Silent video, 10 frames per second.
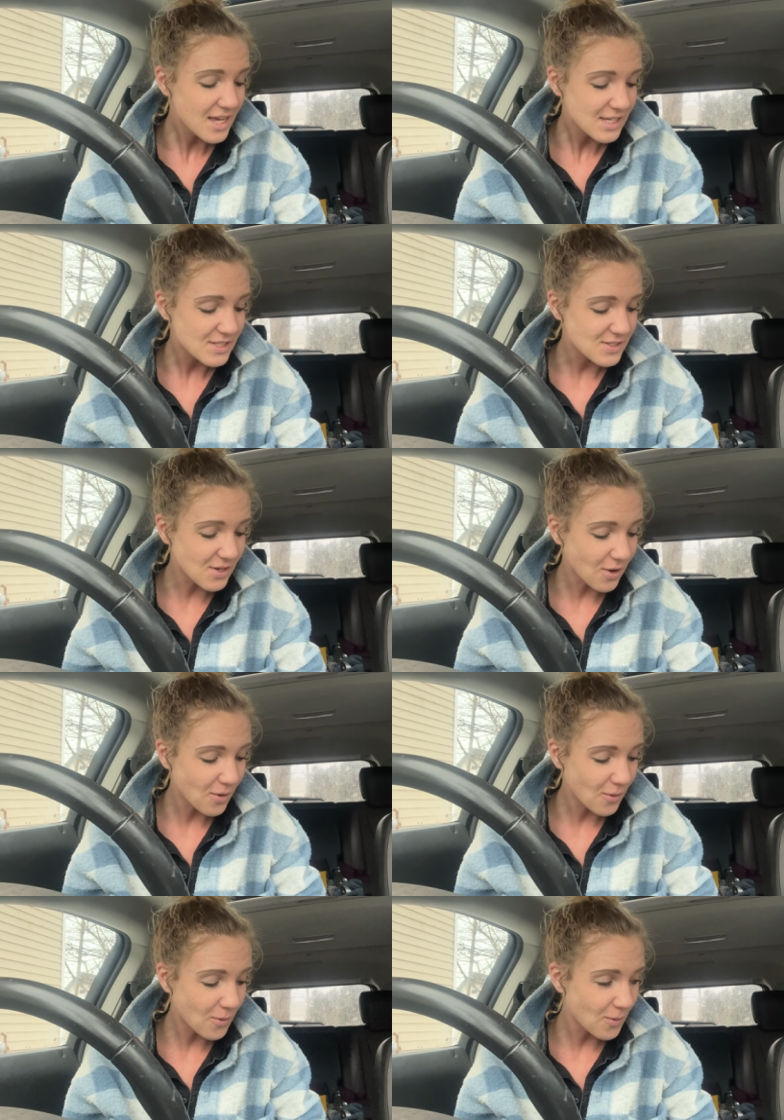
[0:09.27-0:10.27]

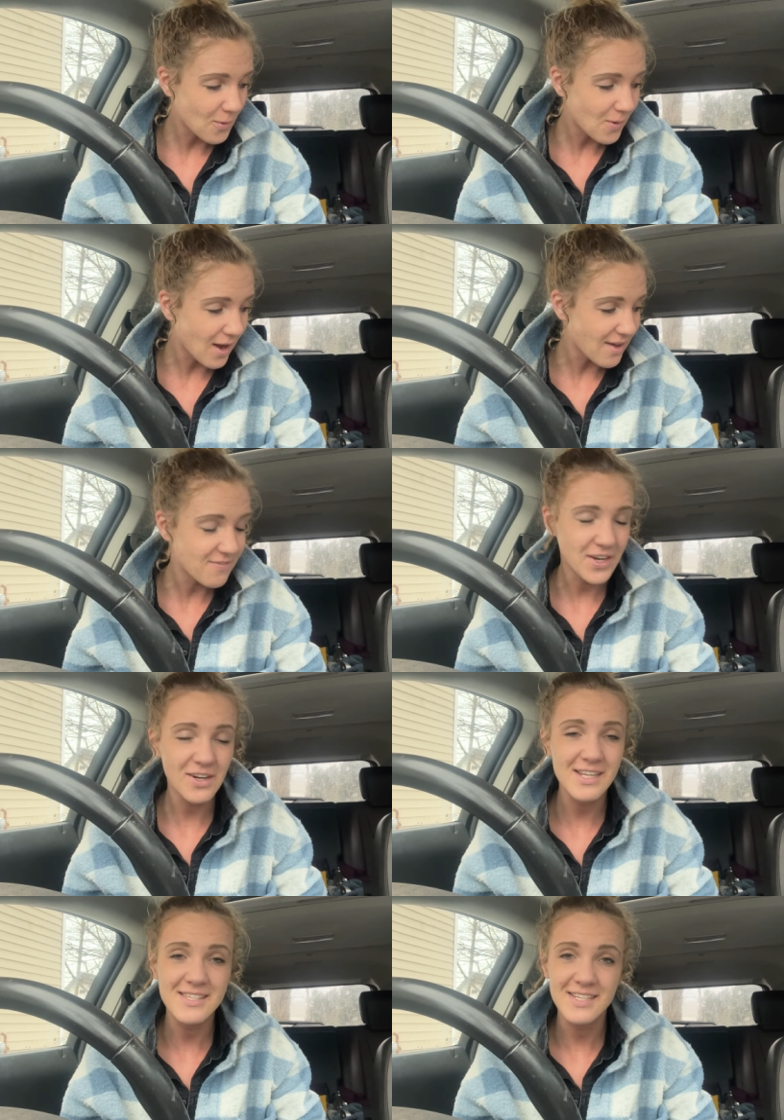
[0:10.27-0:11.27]
So I
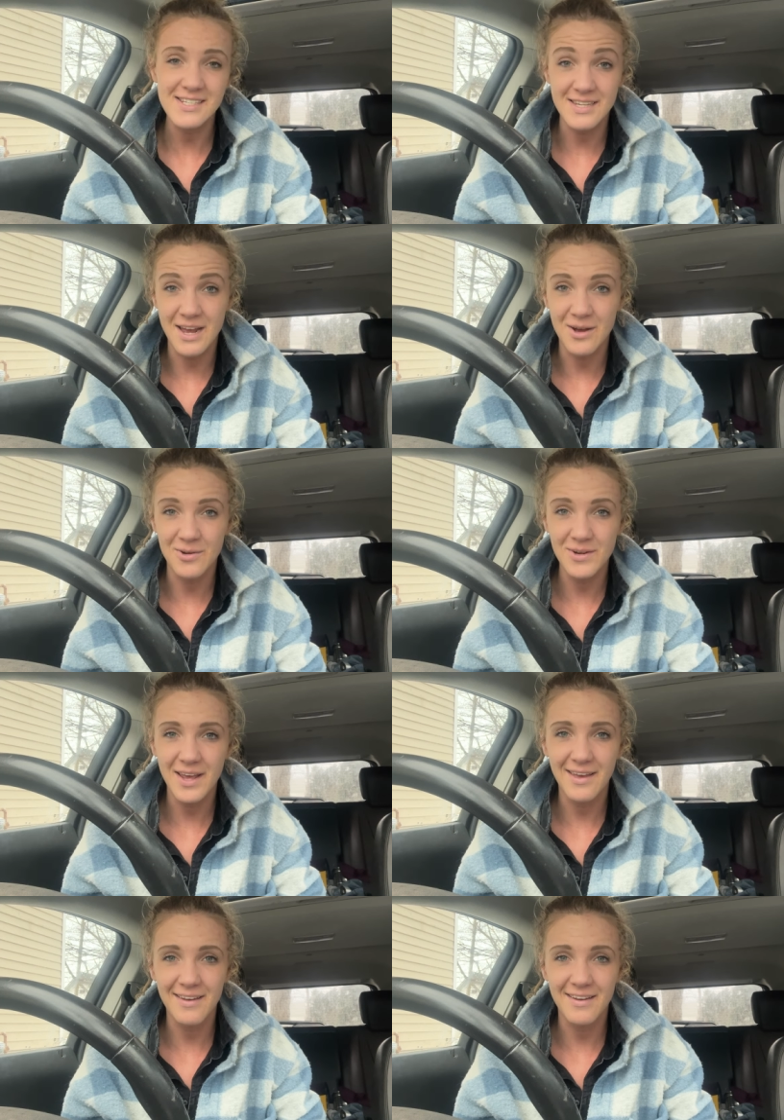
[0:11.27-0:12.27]
figured I'd sit down
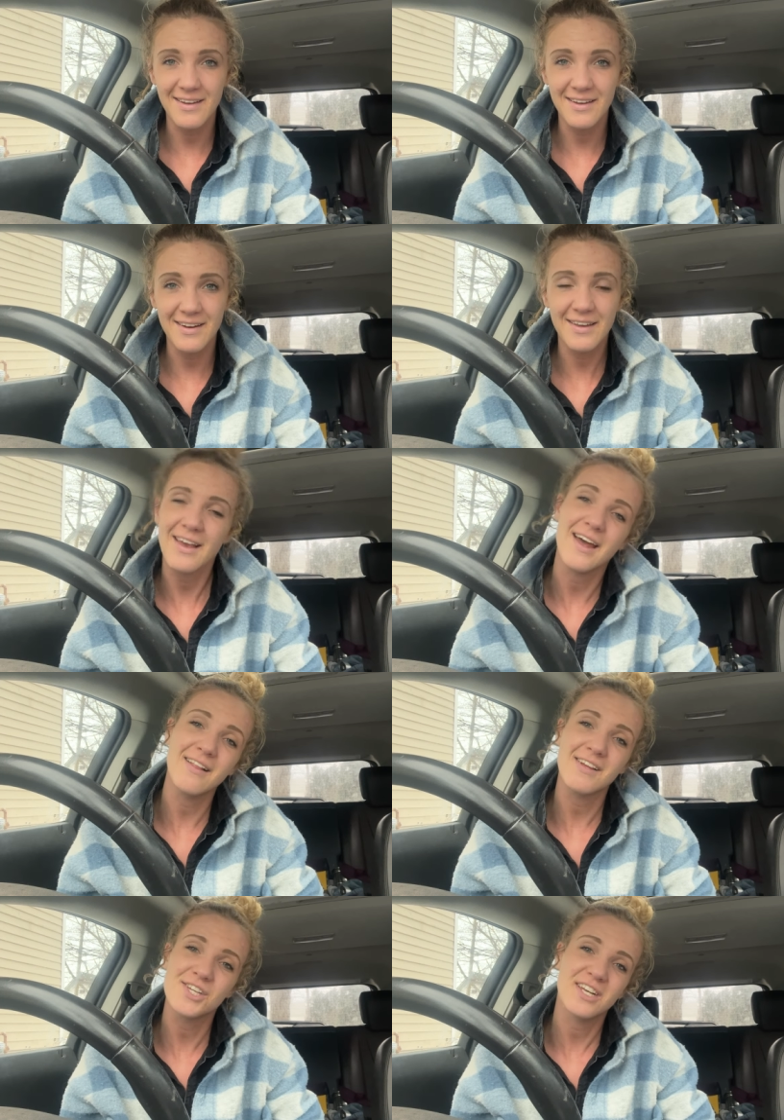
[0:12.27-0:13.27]
and kind
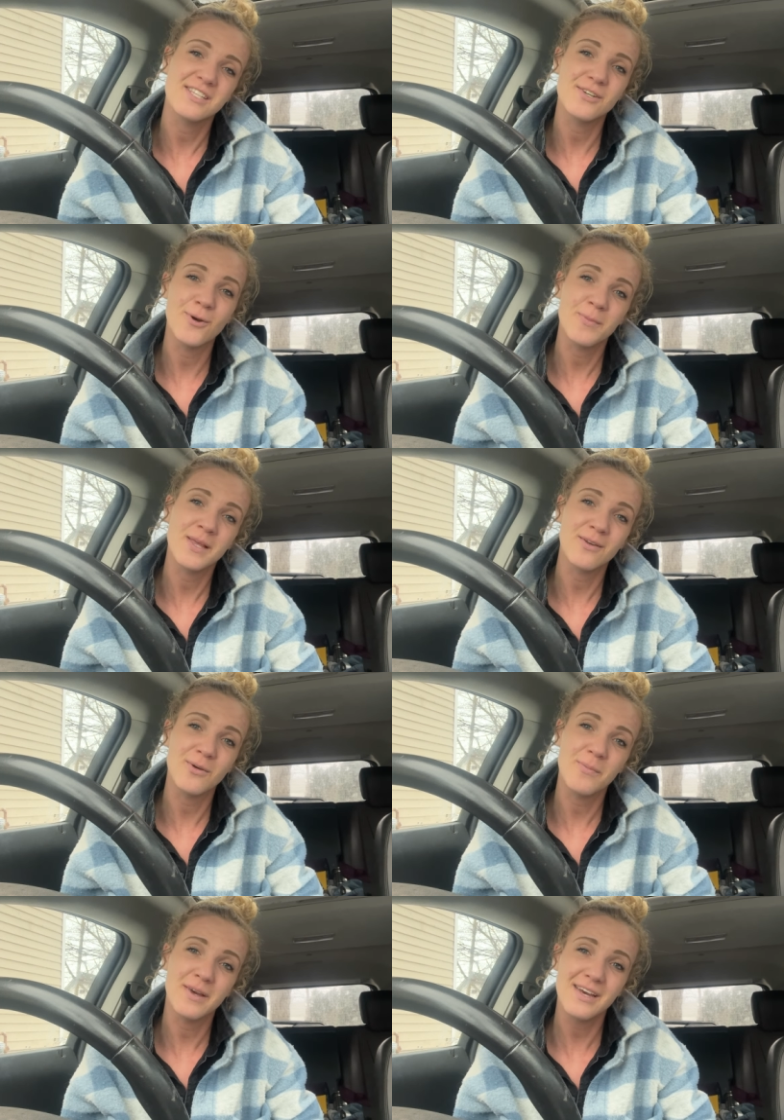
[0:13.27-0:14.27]
of let you get to know me a
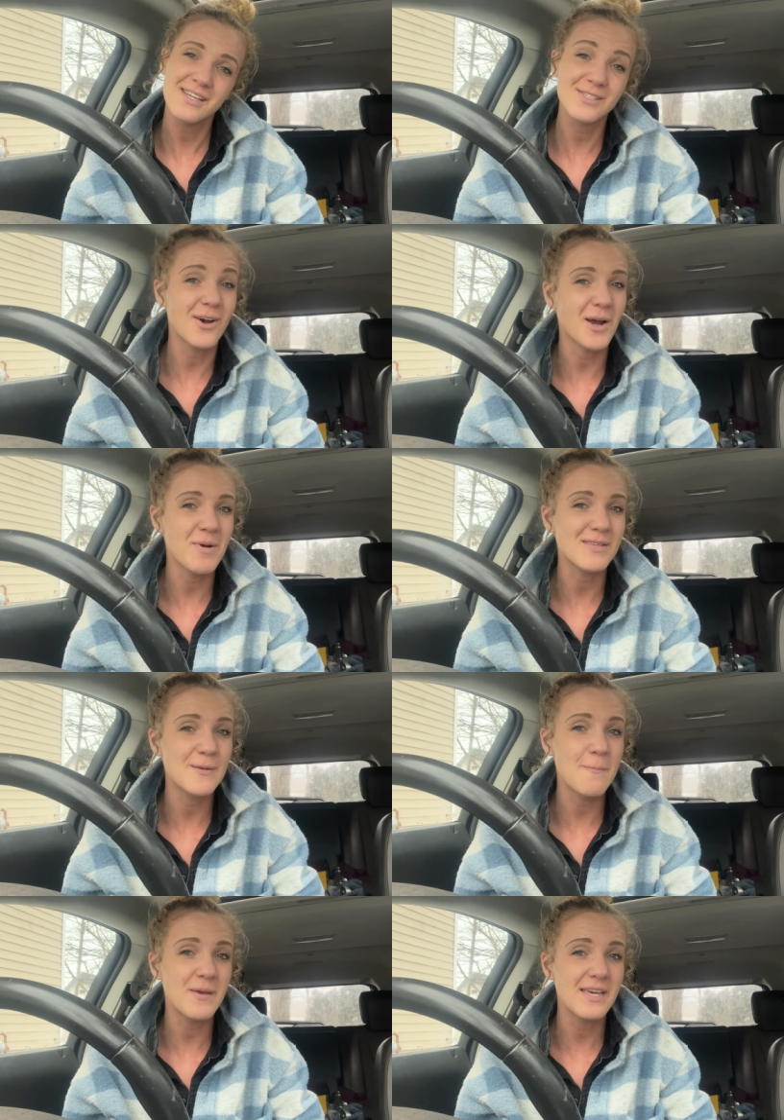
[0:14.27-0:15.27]
little bit, talk about
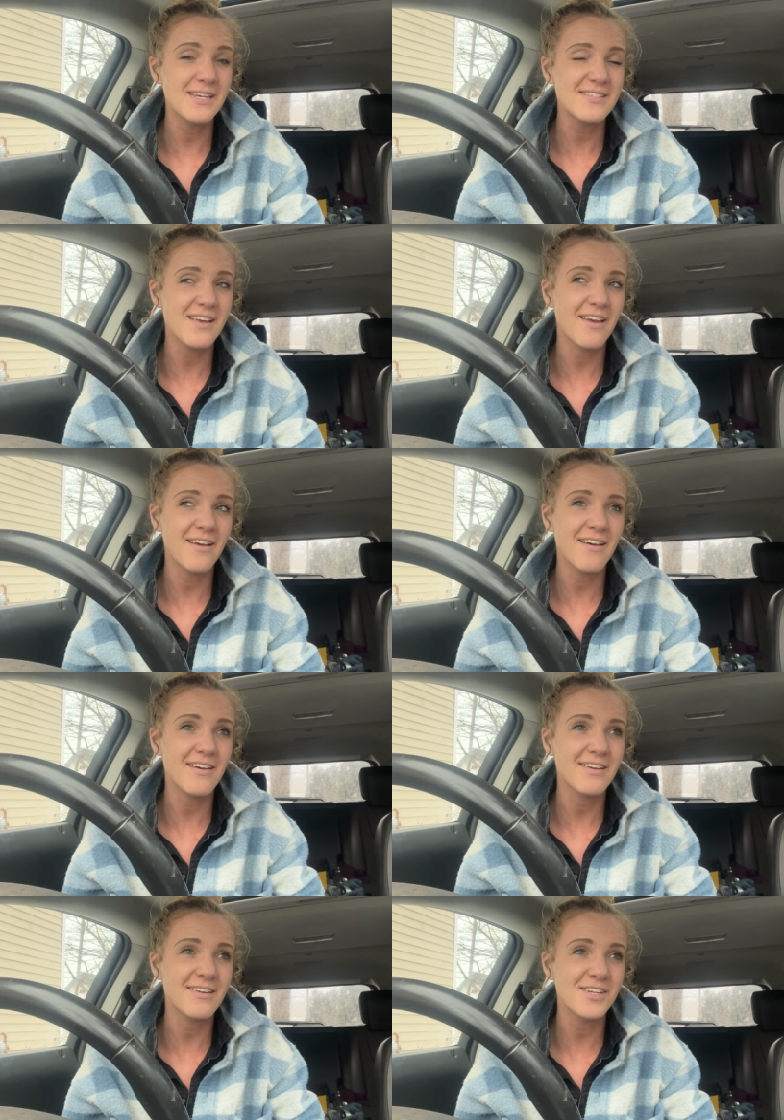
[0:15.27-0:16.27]
some bees,
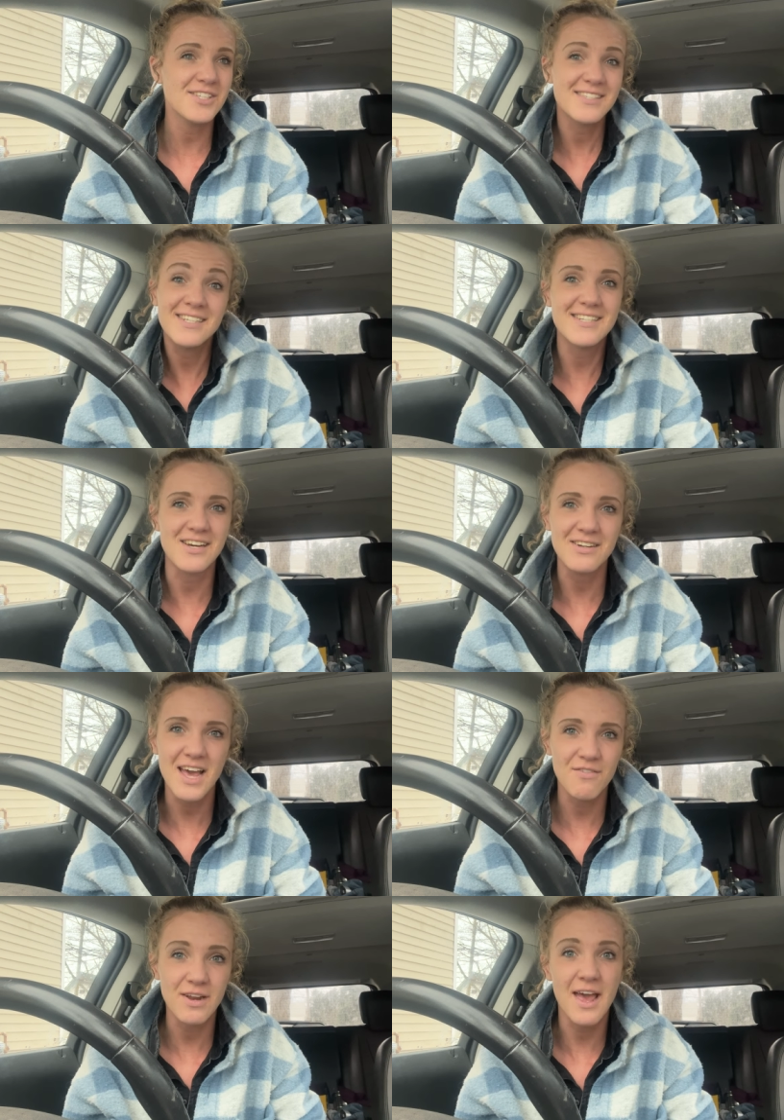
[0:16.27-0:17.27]
and just sit down and
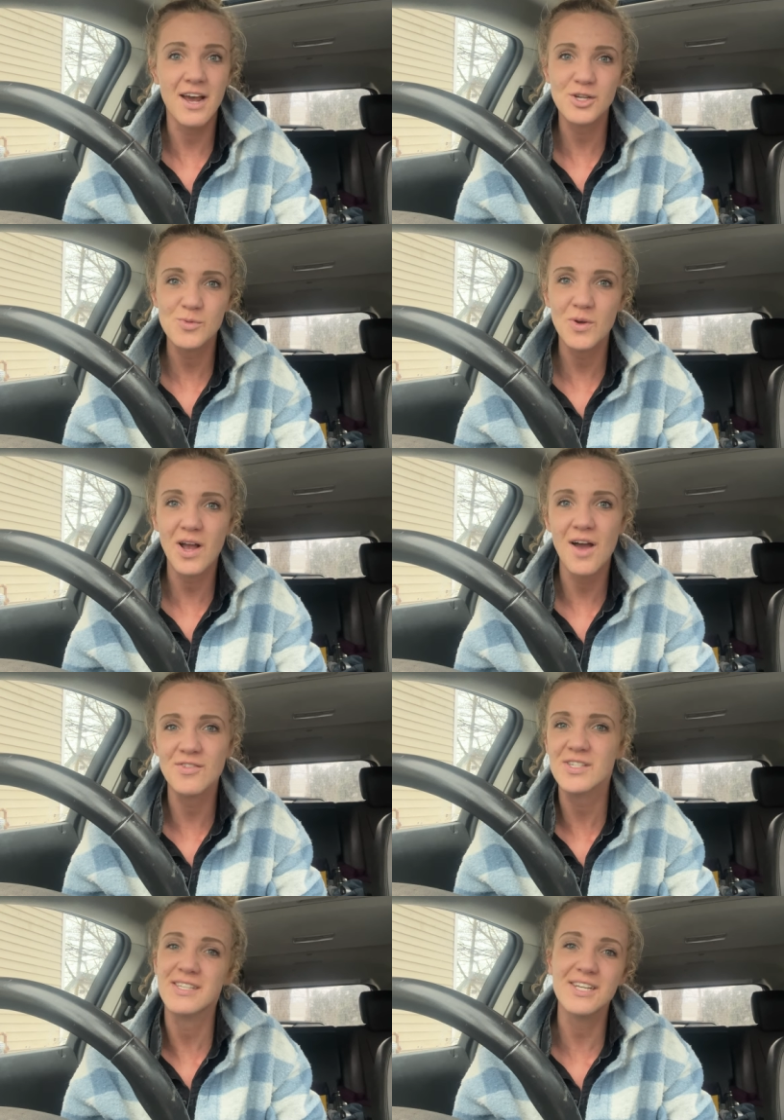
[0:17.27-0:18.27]
have an actual
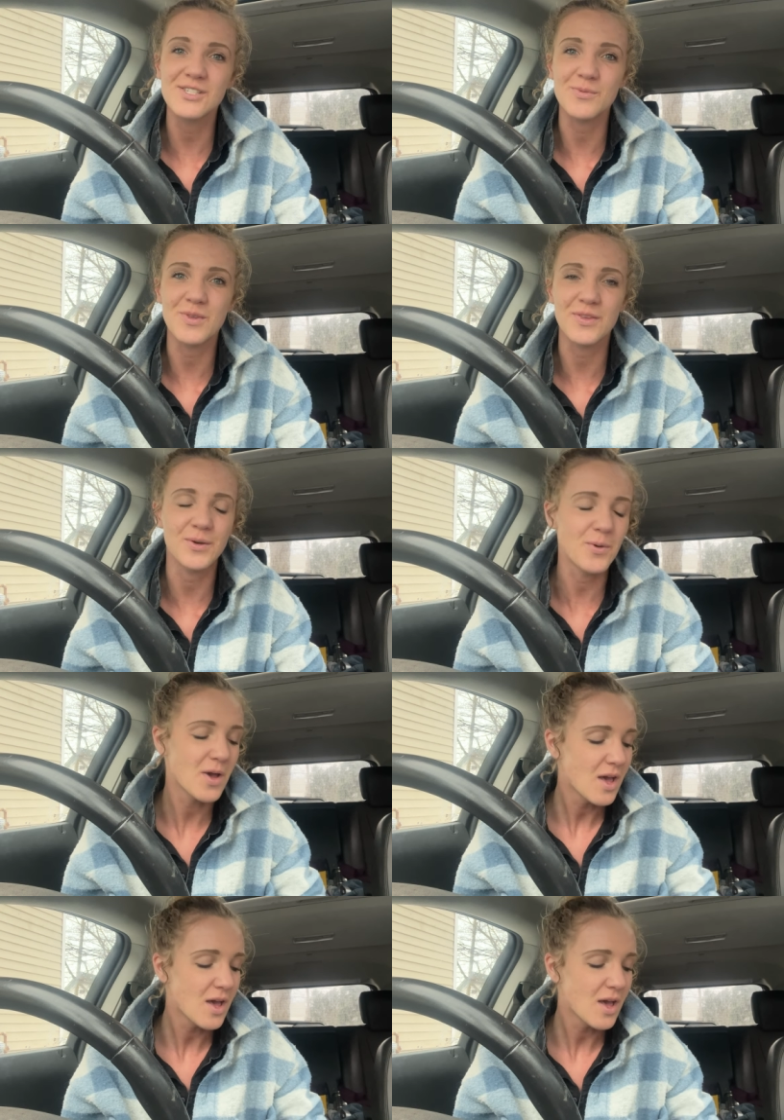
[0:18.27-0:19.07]
conversation with you.